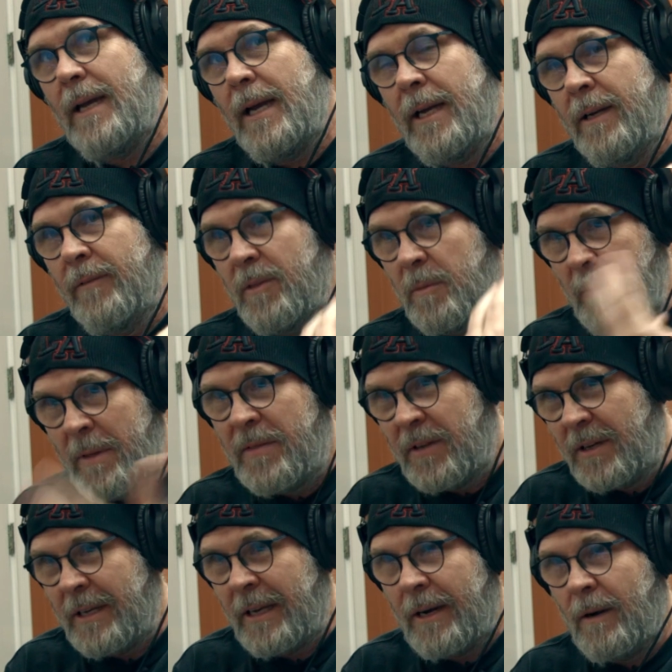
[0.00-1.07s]
end of the
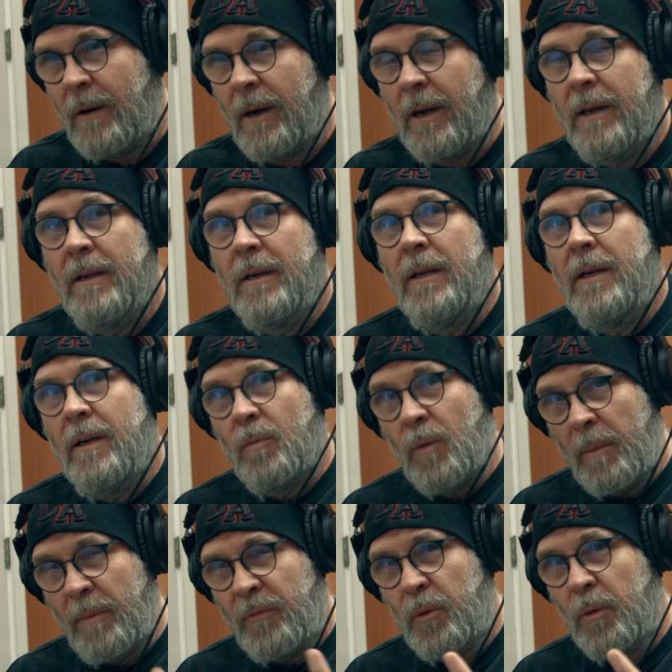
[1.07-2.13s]
MythicNet era,
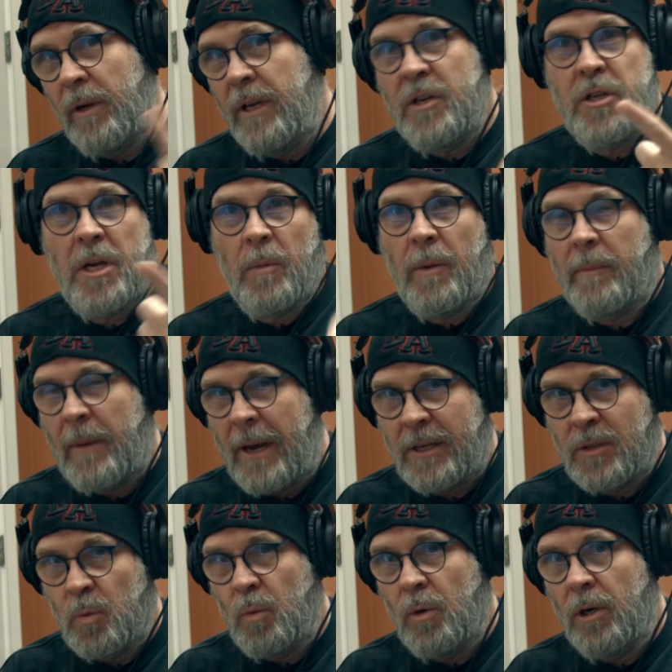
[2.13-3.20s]
right before EJ went back
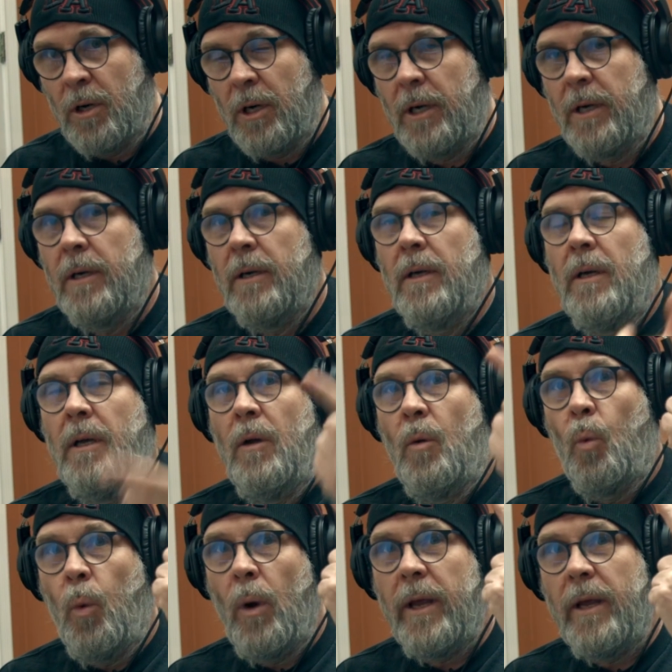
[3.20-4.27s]
to work,
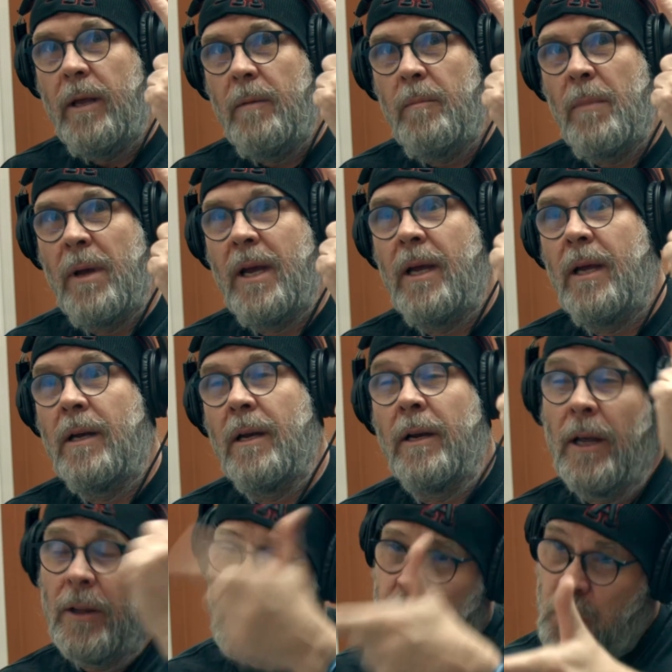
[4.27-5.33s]
we made
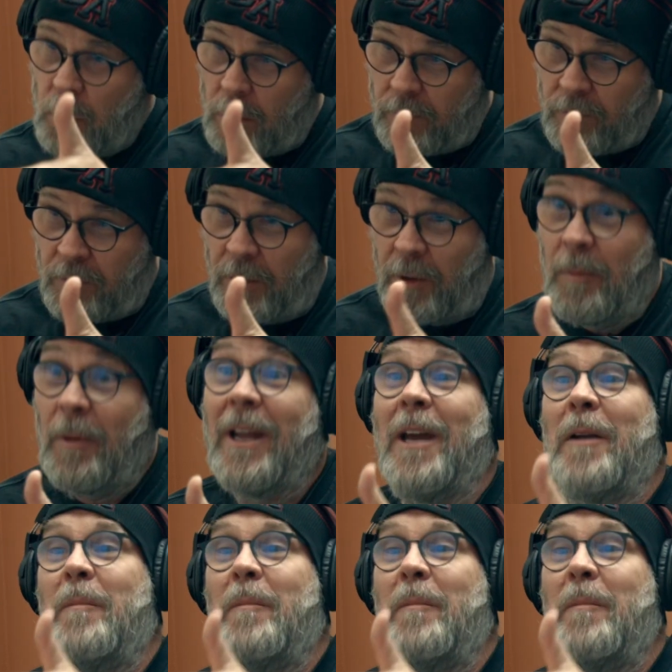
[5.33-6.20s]
another short film again